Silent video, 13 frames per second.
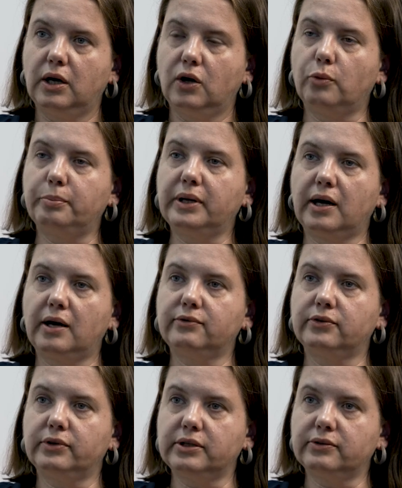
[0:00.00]
on behalf
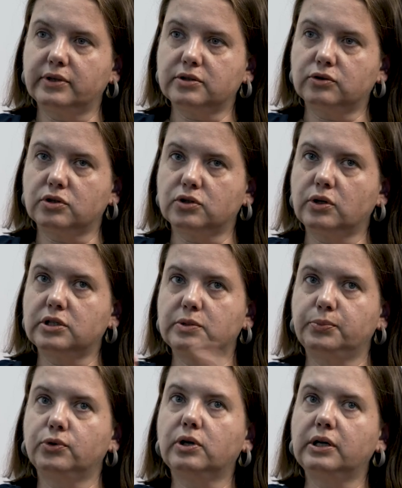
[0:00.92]
of an investor. So it's
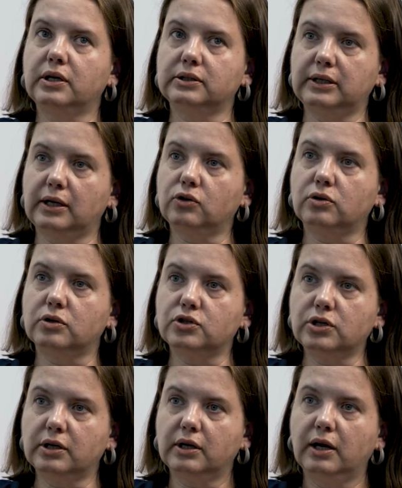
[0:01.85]
purely a
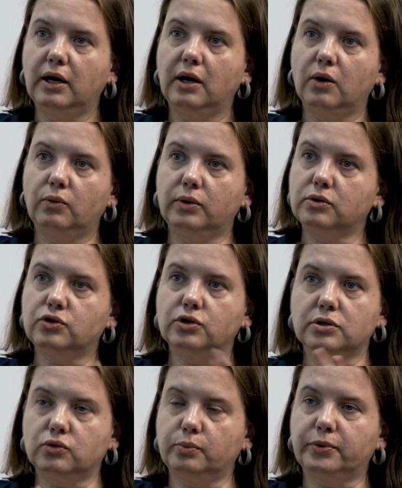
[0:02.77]
technology where you
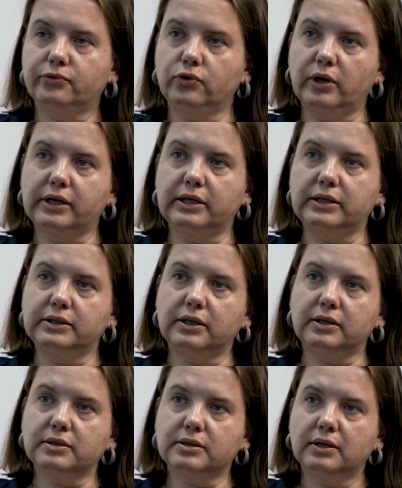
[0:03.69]
just do portfolio
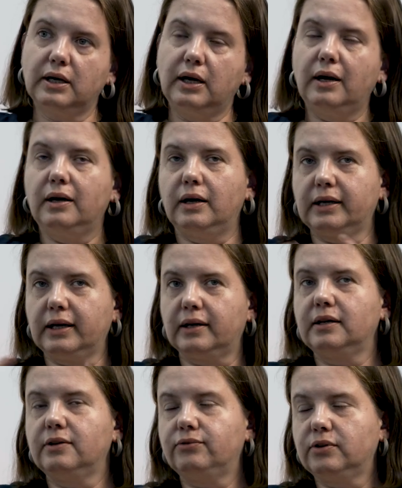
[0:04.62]
analytics.
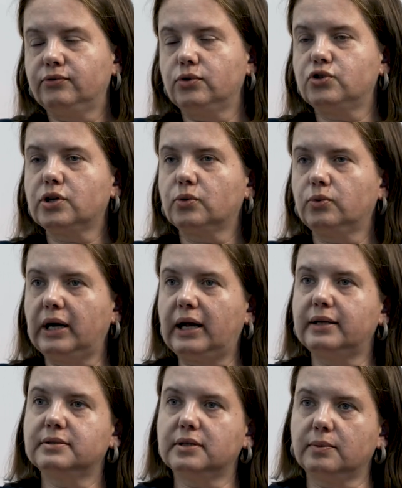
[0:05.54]
Again, if in future we'll
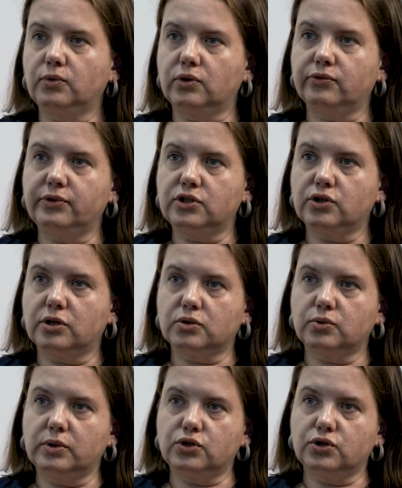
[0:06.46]
add some more
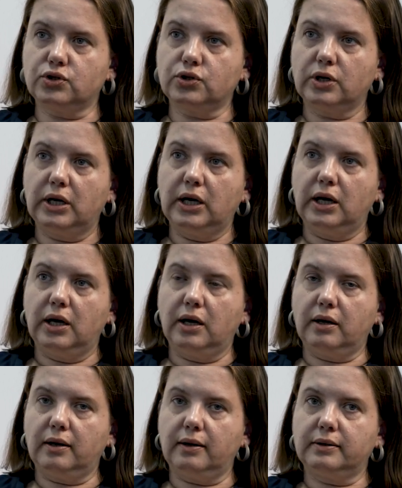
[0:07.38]
features which
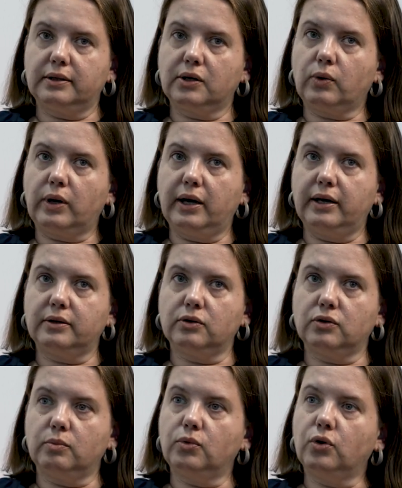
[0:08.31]
require
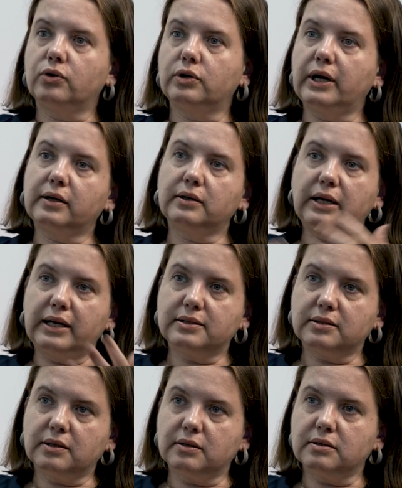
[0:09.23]
more like
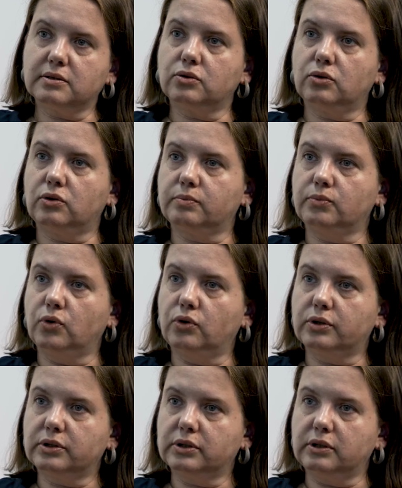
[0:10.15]
license or
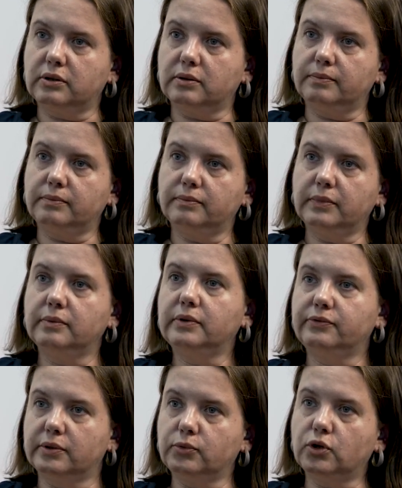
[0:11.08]
more
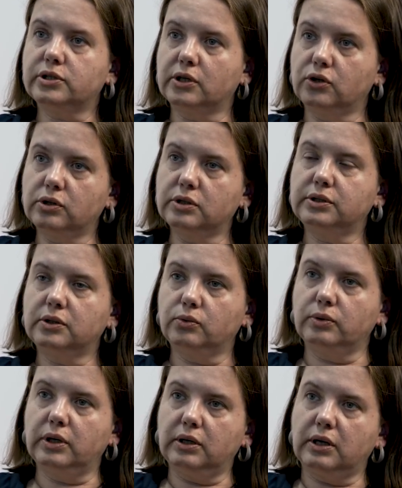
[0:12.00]
even more security,
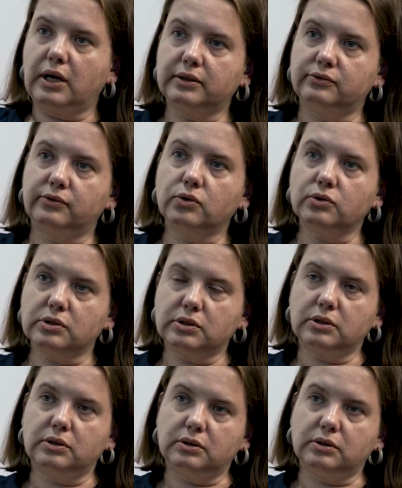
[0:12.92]
we'll add those.